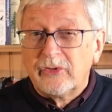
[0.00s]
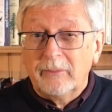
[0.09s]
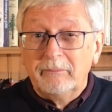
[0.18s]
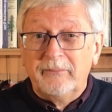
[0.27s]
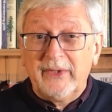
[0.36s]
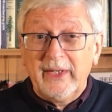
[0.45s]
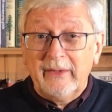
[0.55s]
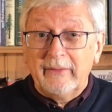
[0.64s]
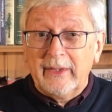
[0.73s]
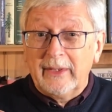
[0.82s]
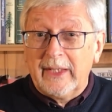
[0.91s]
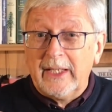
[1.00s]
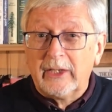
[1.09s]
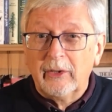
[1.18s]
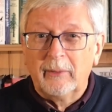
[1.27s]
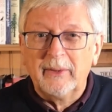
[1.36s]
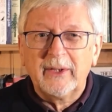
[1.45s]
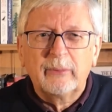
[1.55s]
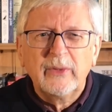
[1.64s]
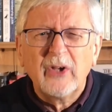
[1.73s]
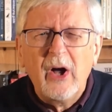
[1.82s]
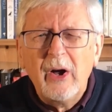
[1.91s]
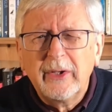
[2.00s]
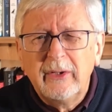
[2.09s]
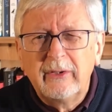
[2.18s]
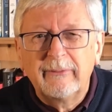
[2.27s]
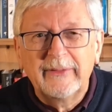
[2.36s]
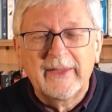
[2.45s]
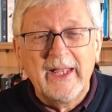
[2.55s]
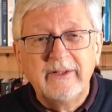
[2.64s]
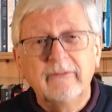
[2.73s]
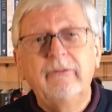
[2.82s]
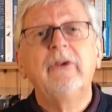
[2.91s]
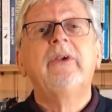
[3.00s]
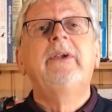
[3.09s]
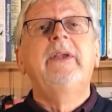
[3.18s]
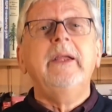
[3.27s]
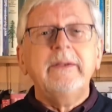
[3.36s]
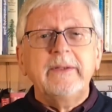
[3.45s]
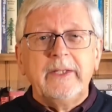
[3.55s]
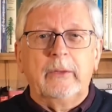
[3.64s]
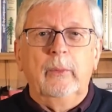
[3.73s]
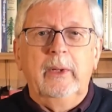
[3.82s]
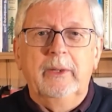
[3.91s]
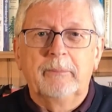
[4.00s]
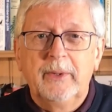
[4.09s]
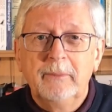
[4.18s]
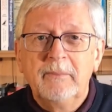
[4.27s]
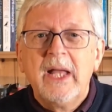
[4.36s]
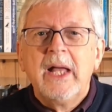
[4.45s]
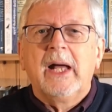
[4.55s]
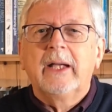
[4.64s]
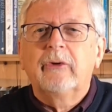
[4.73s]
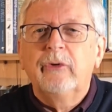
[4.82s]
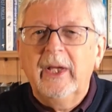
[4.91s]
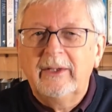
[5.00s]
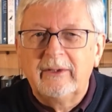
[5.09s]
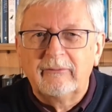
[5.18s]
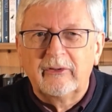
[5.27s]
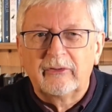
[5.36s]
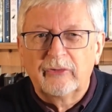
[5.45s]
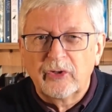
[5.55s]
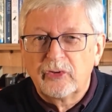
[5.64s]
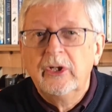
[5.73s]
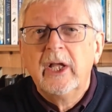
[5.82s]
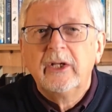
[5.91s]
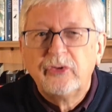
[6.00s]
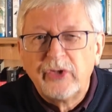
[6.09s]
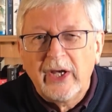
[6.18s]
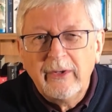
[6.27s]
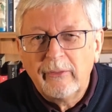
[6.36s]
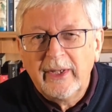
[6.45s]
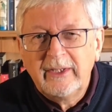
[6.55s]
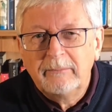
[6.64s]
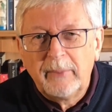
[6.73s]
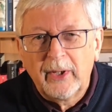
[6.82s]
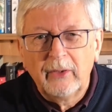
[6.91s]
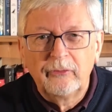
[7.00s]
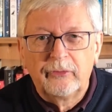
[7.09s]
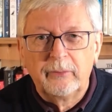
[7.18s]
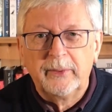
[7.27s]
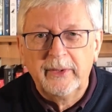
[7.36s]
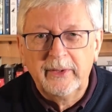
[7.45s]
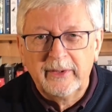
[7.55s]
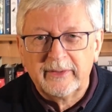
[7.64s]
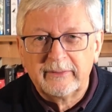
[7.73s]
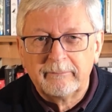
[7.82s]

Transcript: Schumpeterian economics, which argues for the case of disequilibrium and creative destruction generated by entrepreneurs.